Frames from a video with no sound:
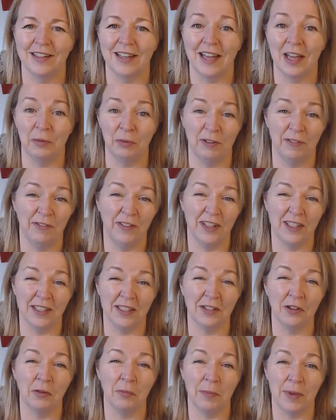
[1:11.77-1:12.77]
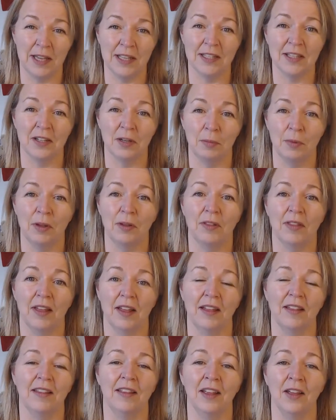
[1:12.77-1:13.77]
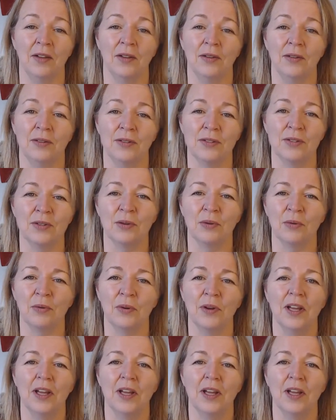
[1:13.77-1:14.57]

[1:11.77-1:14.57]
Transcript: I would feel a lot better about that now. So